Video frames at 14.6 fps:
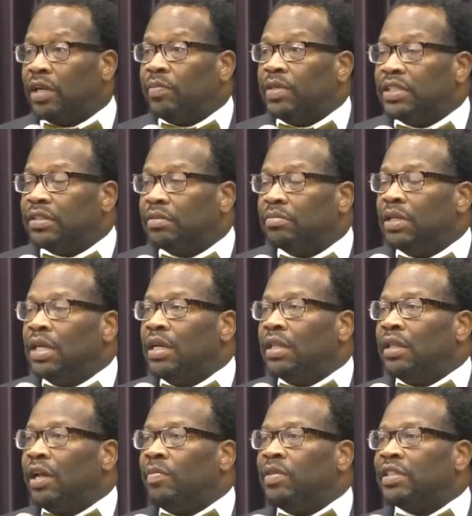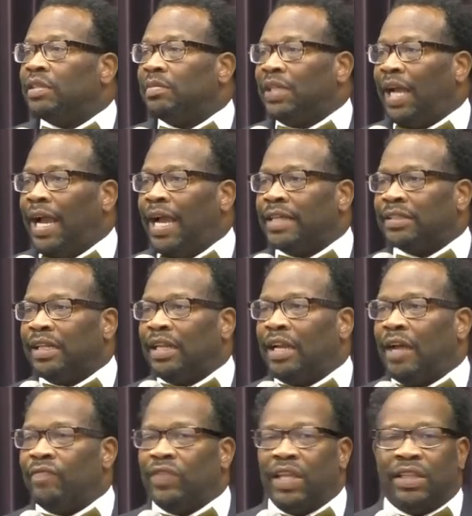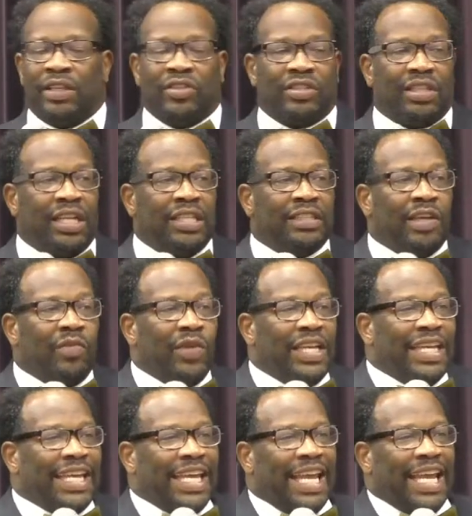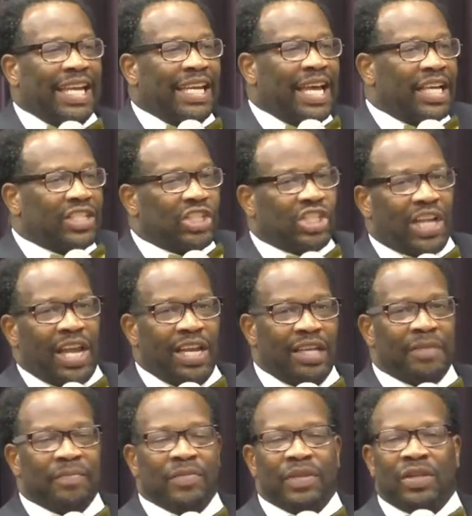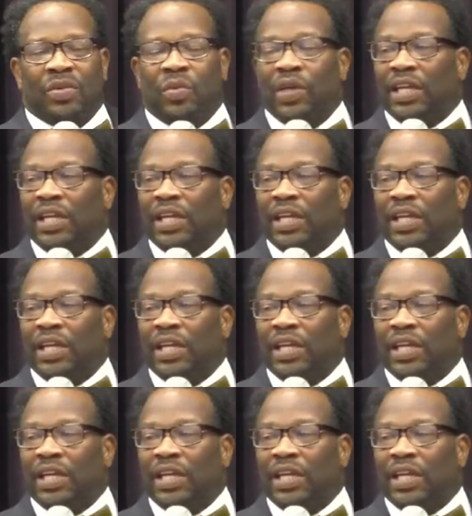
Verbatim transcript: There'll be some there'll be some times in our life that there are things that we cannot shake,